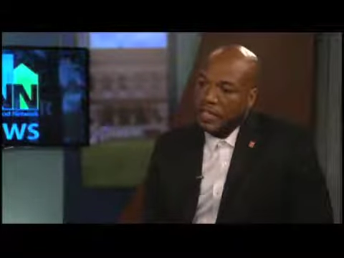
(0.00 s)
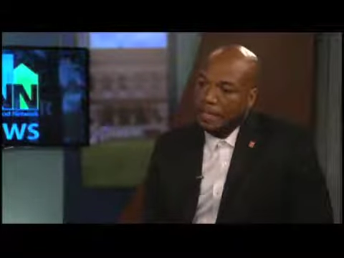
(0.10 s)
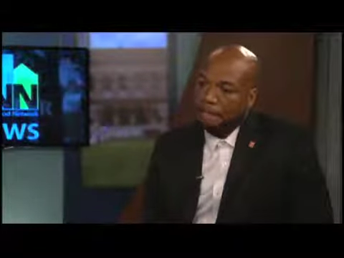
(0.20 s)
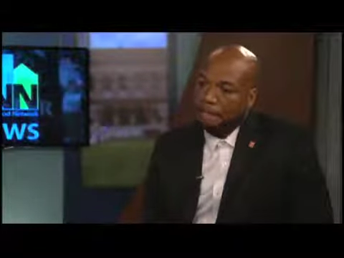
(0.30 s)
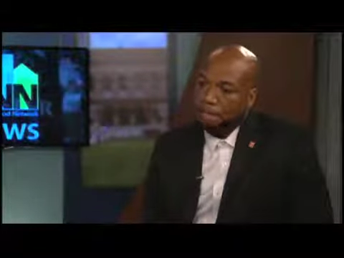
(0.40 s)

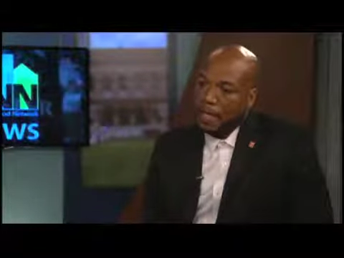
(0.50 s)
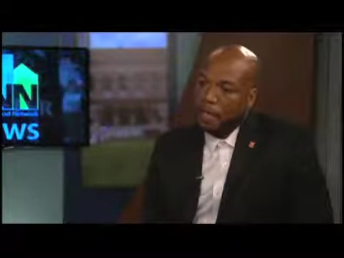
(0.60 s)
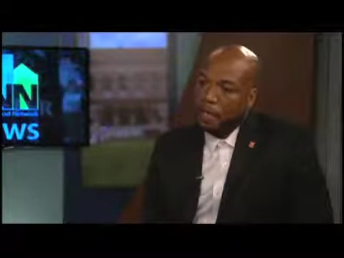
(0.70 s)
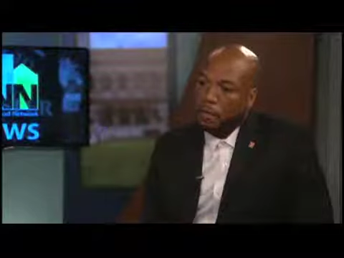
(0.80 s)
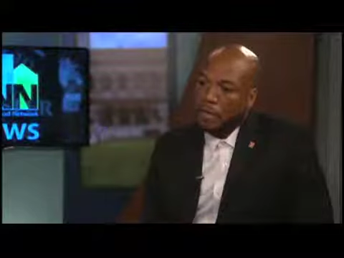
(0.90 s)
I
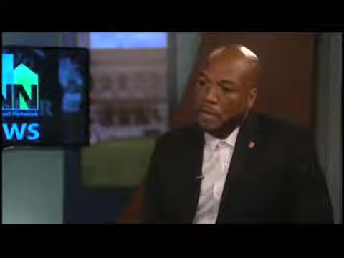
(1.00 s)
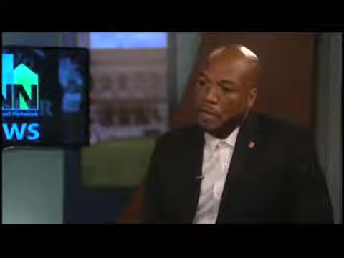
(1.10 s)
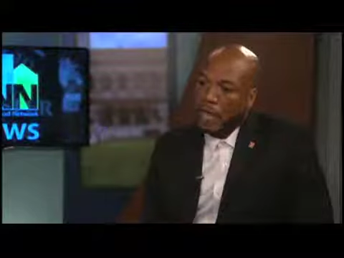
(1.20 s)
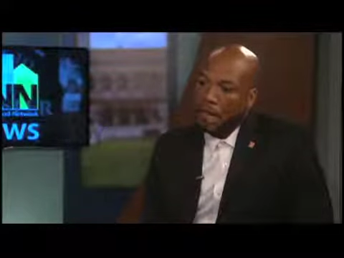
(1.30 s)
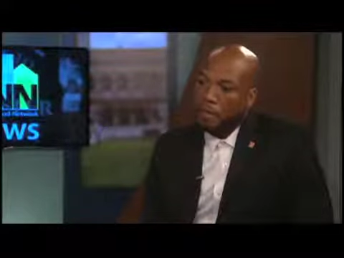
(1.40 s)
think we
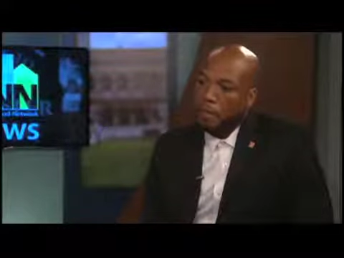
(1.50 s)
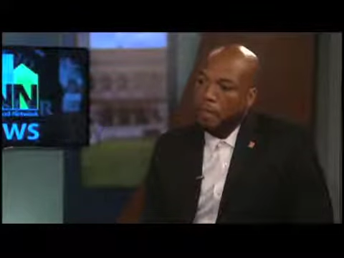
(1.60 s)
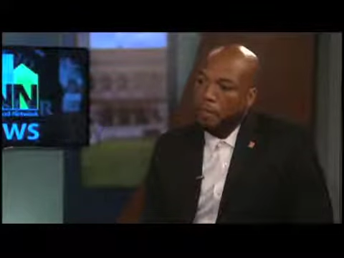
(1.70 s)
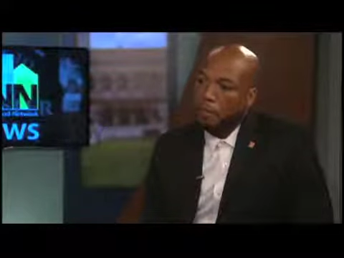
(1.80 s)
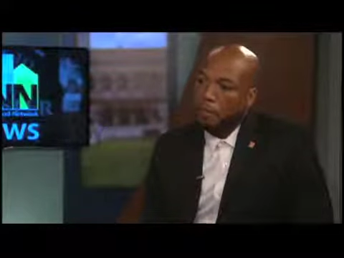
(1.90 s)
need to have
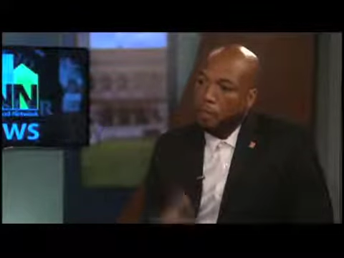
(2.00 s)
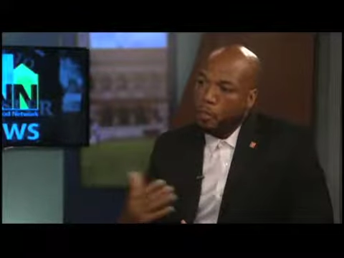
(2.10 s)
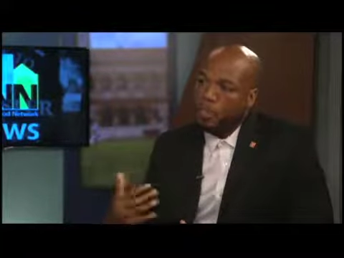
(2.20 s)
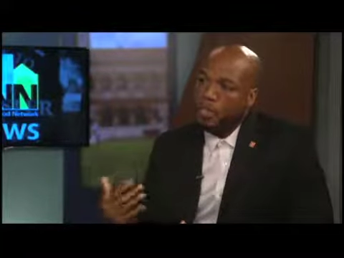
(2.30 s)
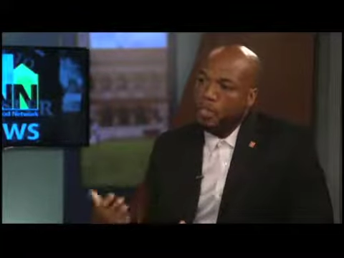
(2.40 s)

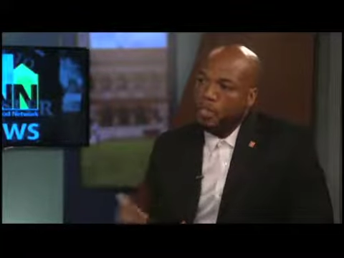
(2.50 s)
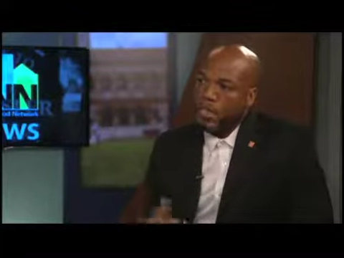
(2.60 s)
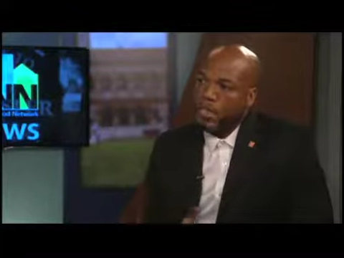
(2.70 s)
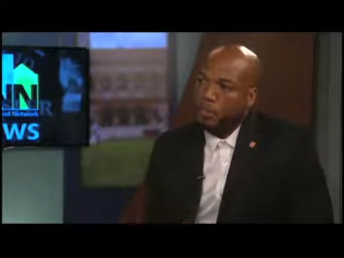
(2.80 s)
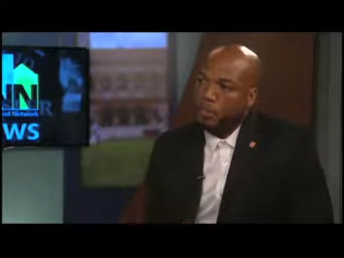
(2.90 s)
more
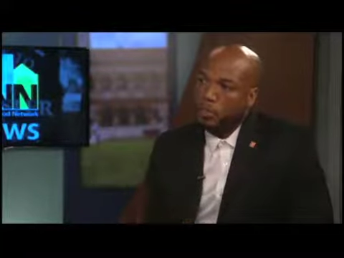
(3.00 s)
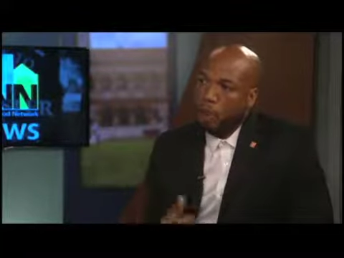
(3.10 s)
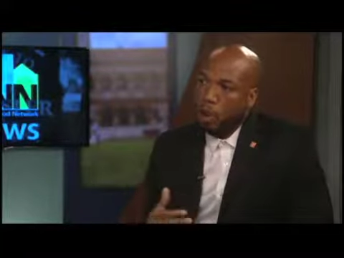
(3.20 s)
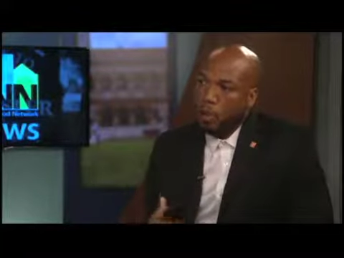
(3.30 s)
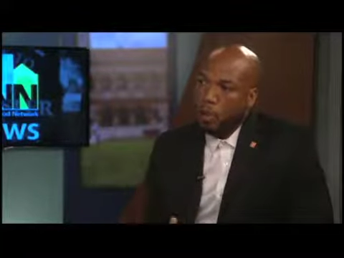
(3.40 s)
communication
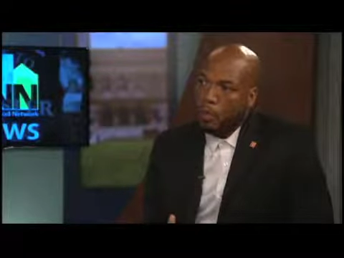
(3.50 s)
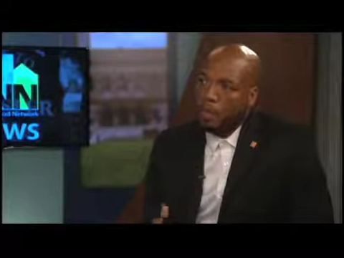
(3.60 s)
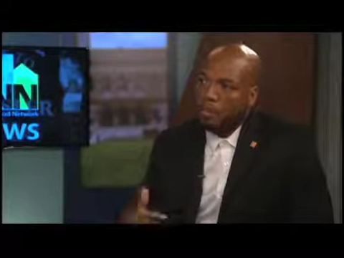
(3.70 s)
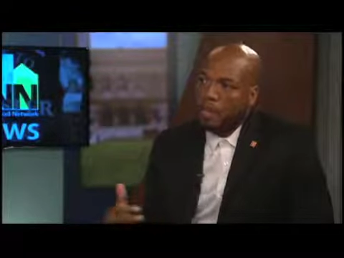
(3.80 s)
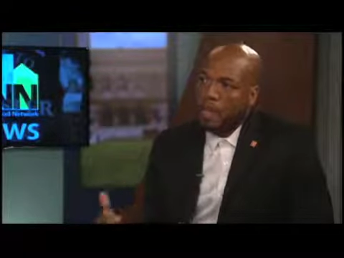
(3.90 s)
between our
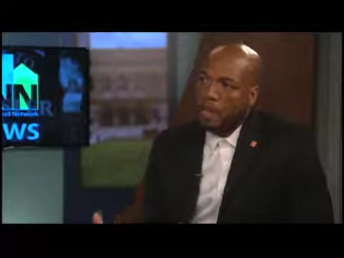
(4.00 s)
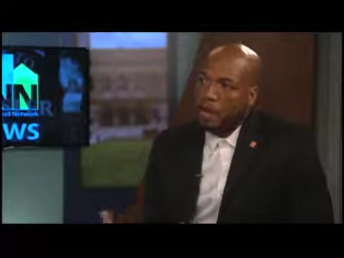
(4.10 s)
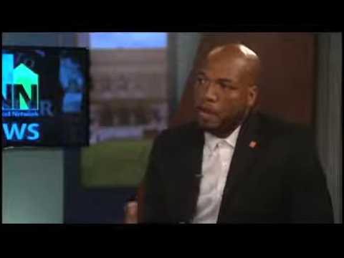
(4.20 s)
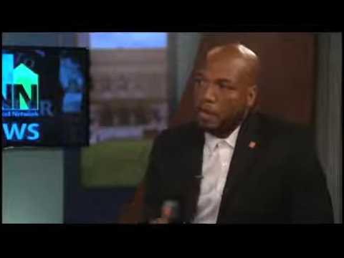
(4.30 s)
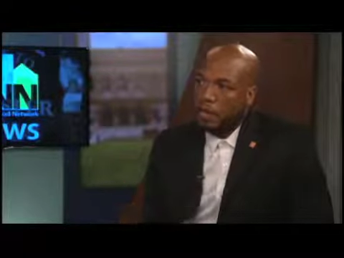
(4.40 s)
homeowners and
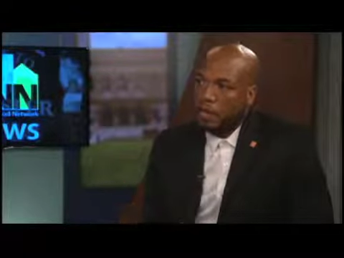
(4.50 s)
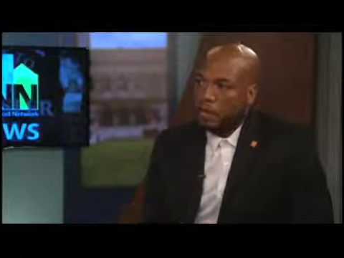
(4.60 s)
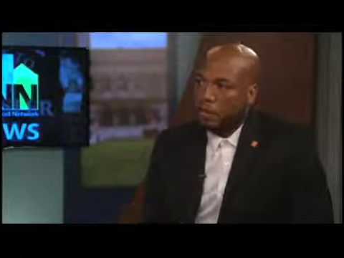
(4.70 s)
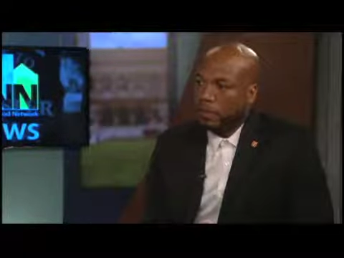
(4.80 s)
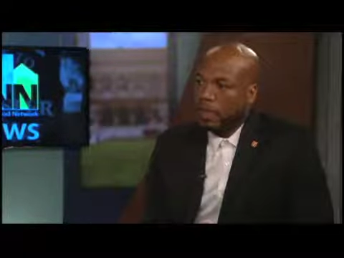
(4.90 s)
our
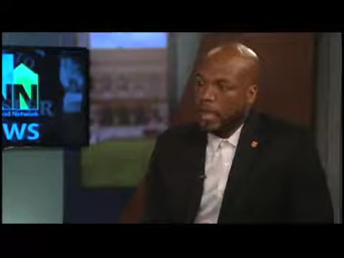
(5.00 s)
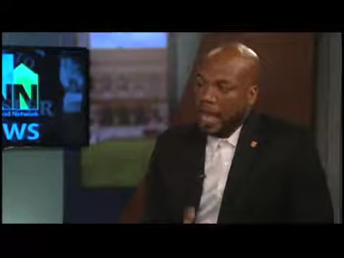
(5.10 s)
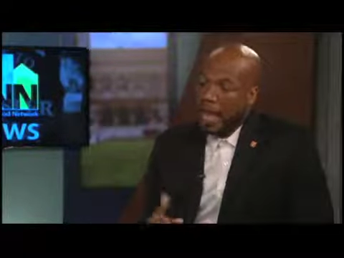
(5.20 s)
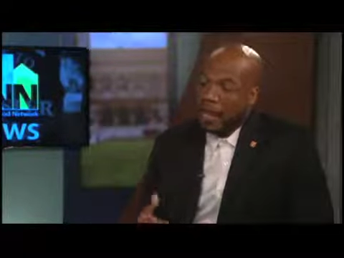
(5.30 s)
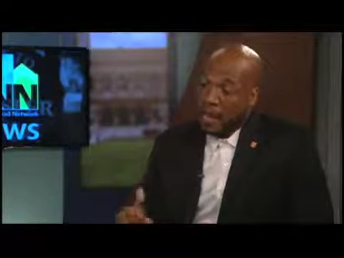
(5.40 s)
landowner
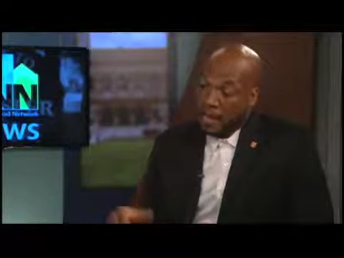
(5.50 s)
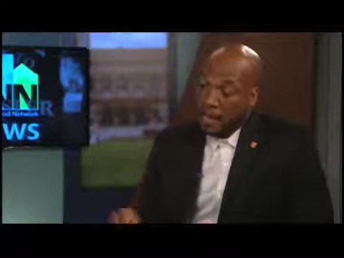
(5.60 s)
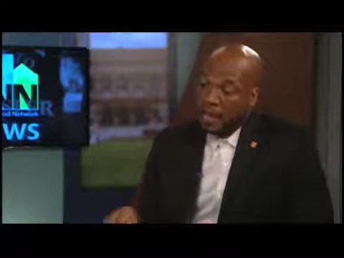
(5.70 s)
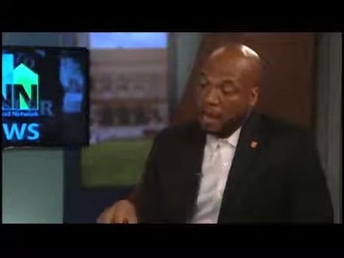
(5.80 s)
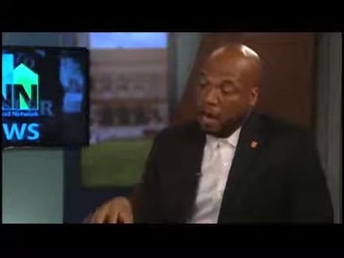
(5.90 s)

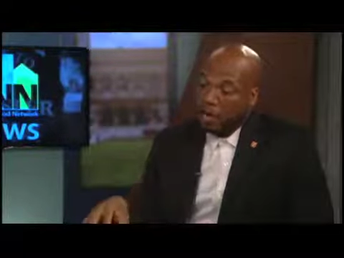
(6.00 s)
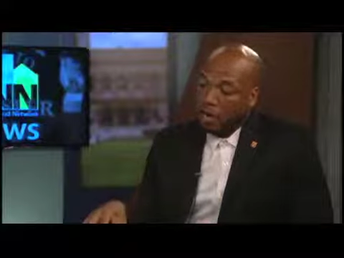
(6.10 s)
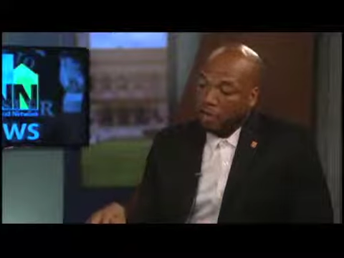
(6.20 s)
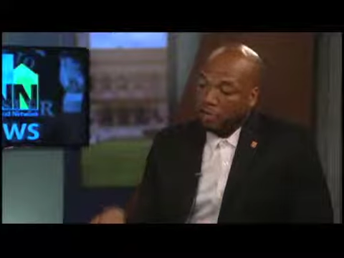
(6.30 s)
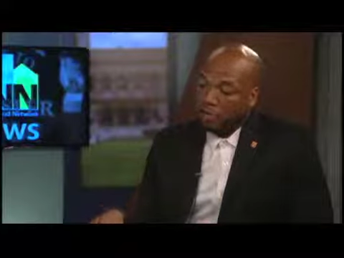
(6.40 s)
and
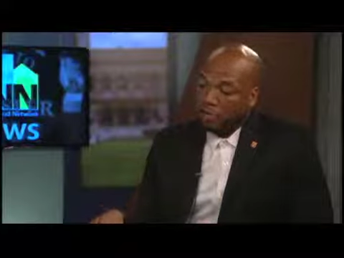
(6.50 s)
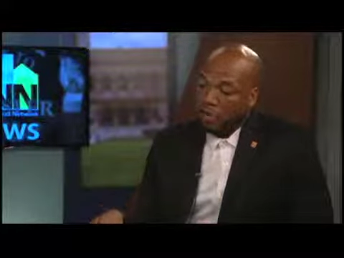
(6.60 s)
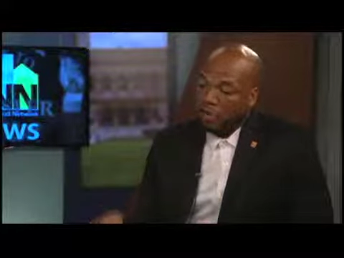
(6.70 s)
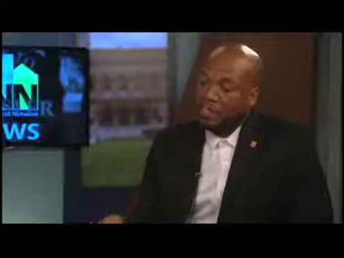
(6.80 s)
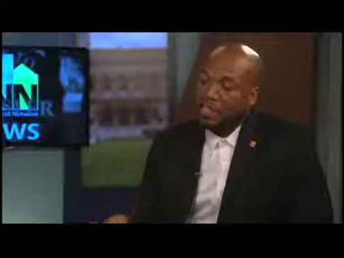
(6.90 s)
our
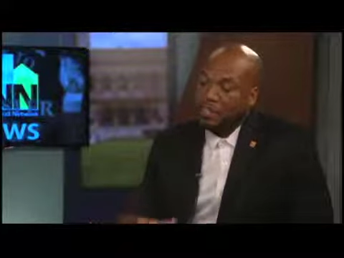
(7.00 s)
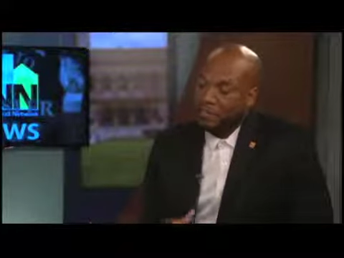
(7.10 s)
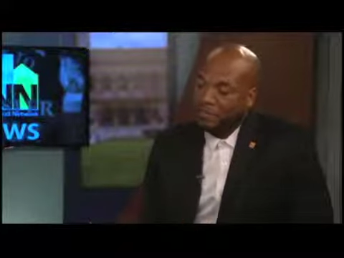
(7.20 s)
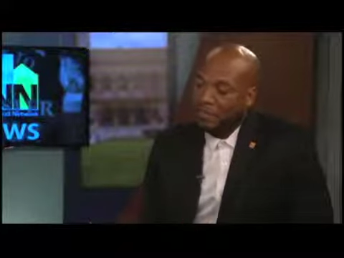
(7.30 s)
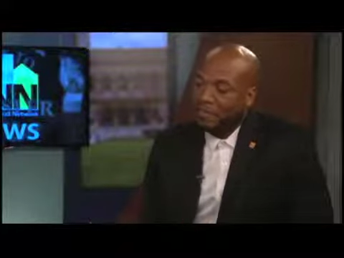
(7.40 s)
our
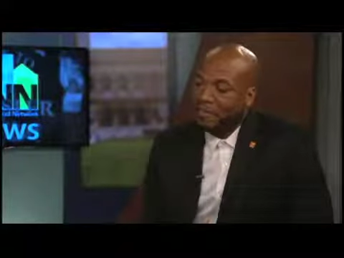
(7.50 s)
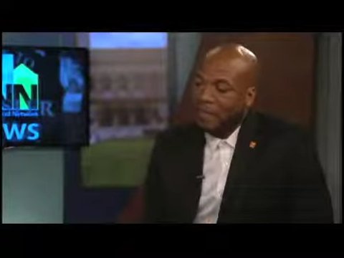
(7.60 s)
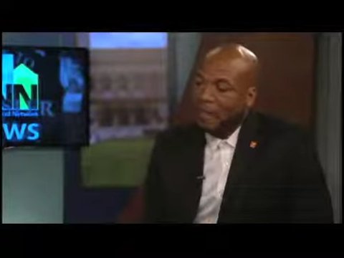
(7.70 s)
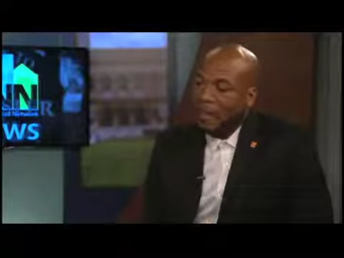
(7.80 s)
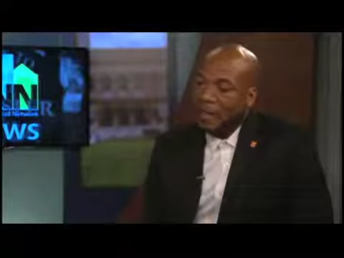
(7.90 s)
tenants, forgive me.